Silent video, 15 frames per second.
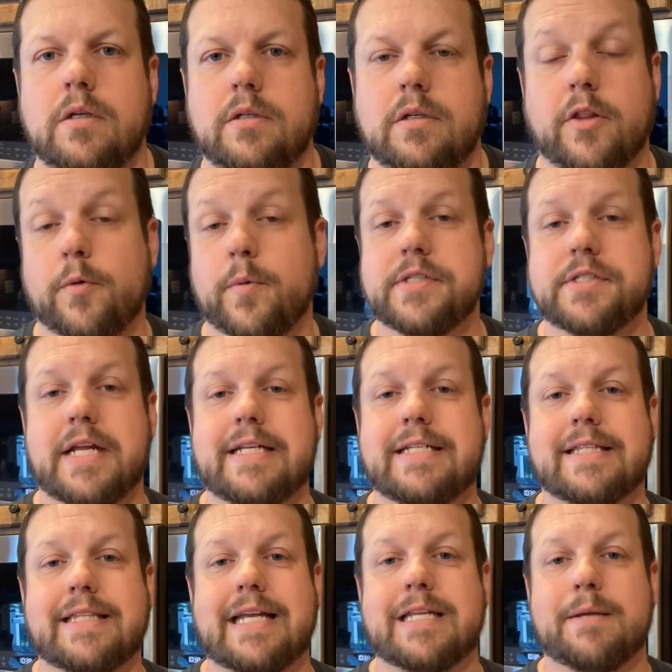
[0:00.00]
Now, the reason I
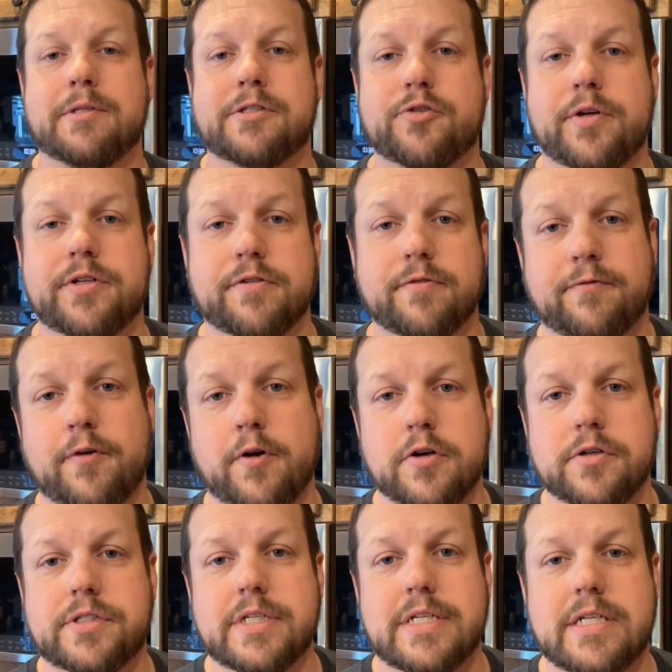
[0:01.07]
did that demonstration
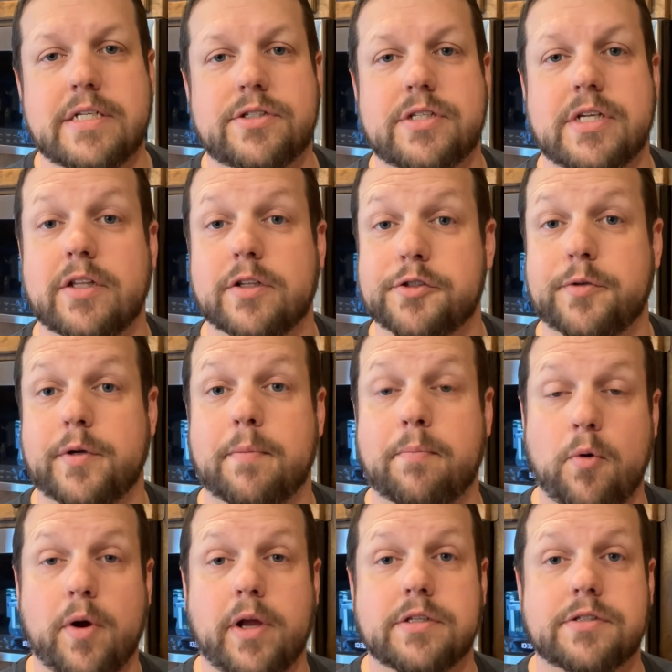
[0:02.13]
first is to illustrate a
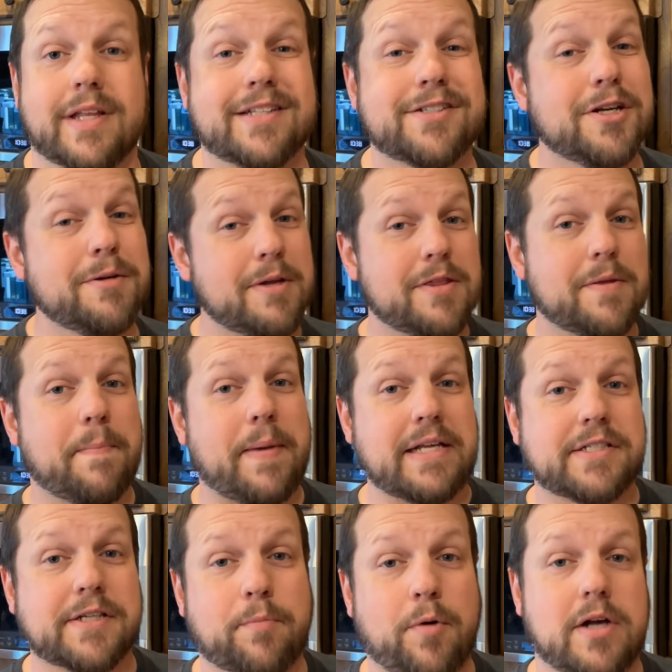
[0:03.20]
point. So that's going to be the
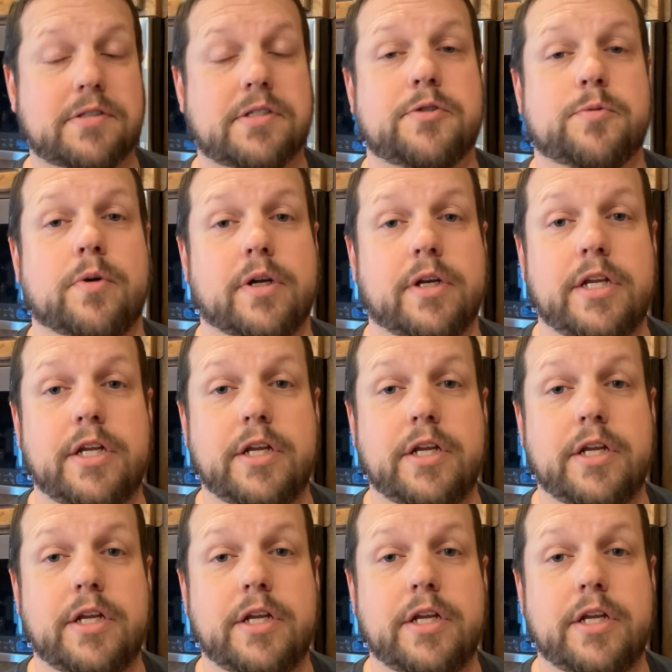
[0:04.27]
basic process we're going to